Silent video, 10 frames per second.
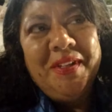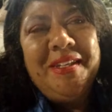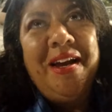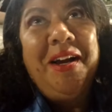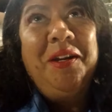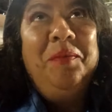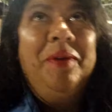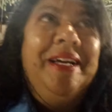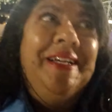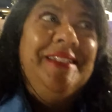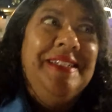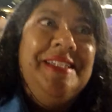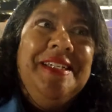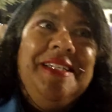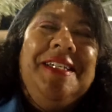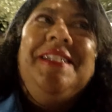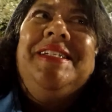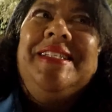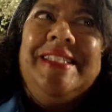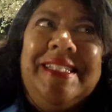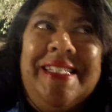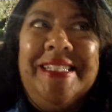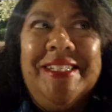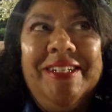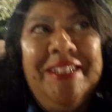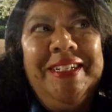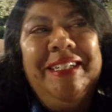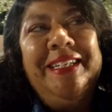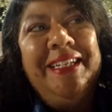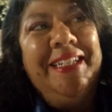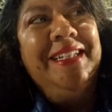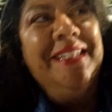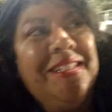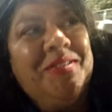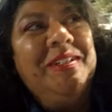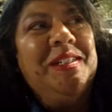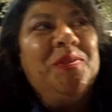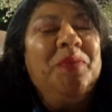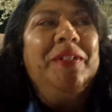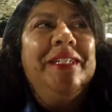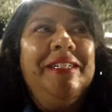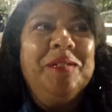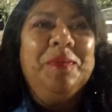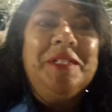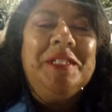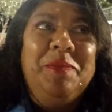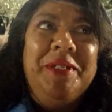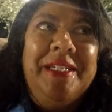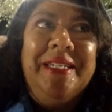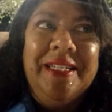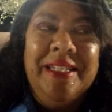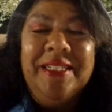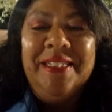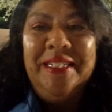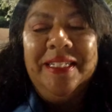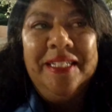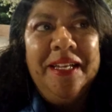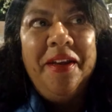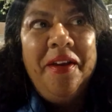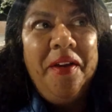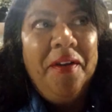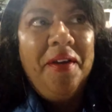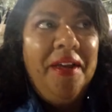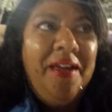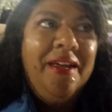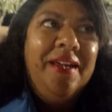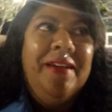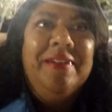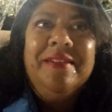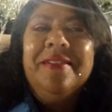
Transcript: talking about the sisterhood in the streets when you're supposed to be legit and